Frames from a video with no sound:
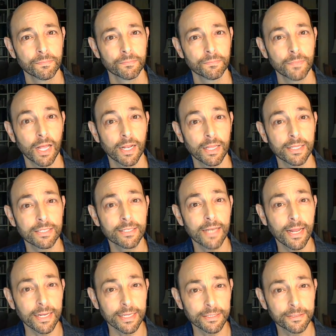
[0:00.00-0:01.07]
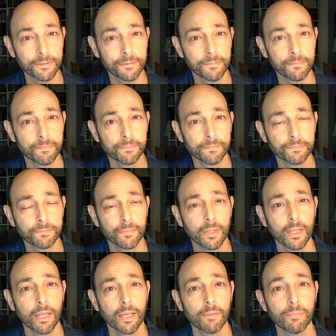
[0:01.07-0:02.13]
not in the slightest,
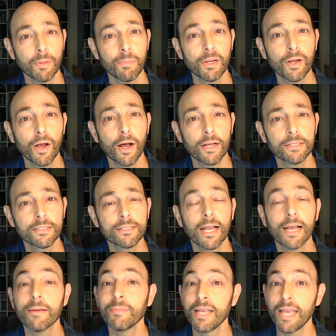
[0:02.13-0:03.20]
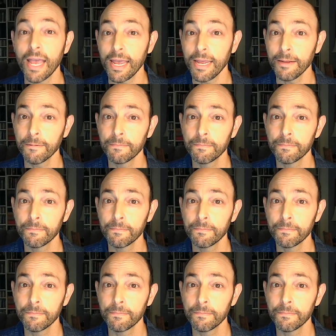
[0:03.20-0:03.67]
but because I'm gay.